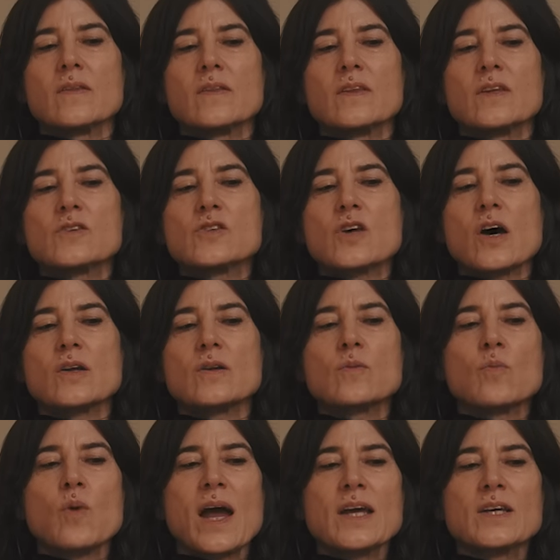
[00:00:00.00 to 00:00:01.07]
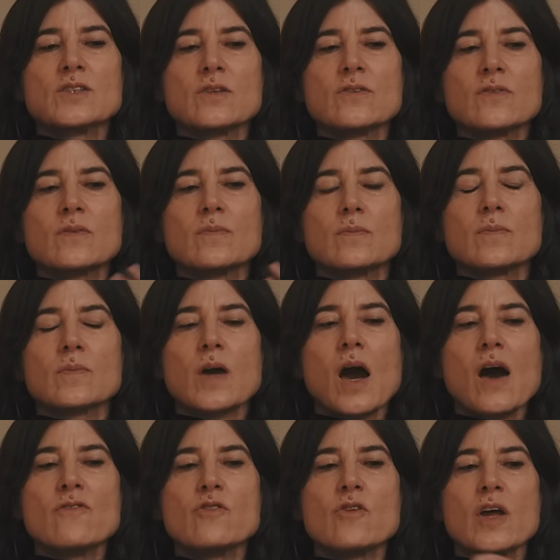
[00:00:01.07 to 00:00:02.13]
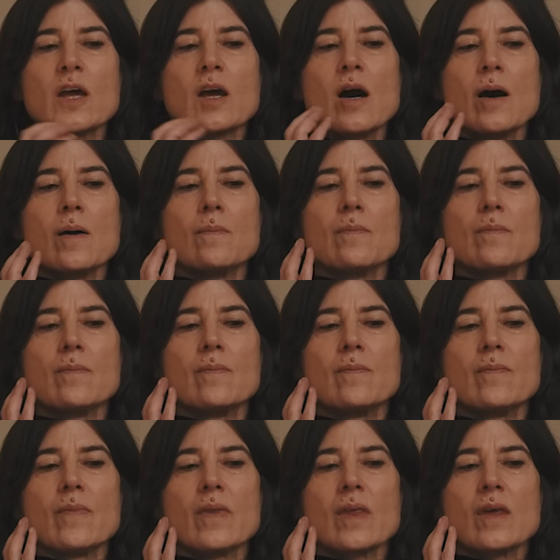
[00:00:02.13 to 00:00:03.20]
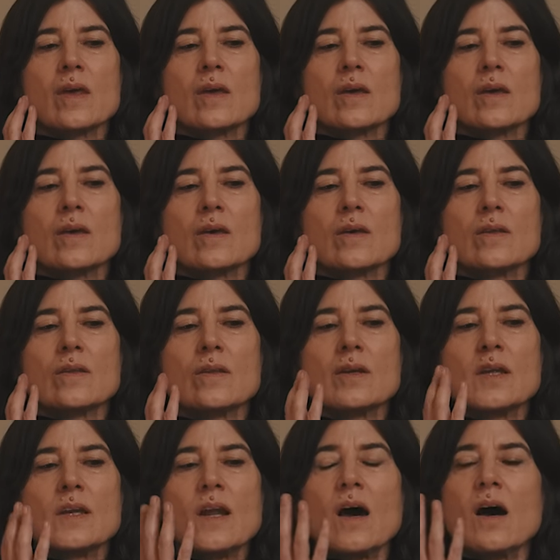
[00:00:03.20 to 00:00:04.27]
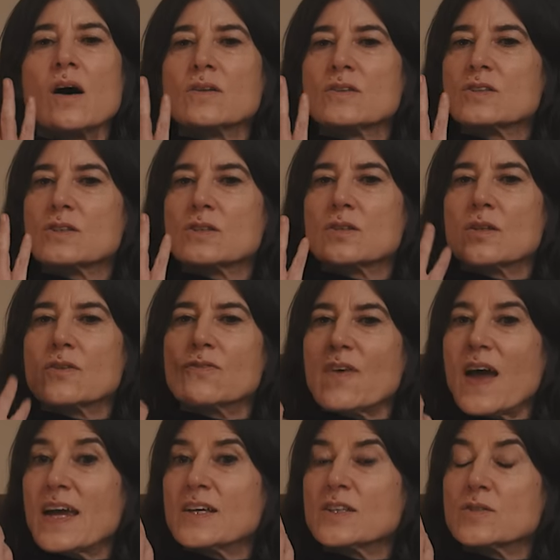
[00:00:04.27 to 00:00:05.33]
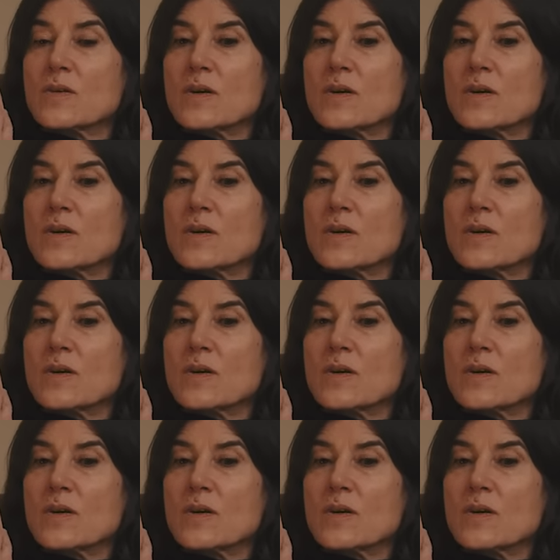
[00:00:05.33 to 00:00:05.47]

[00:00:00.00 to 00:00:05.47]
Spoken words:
there's certain ways of covering up that enhance the face.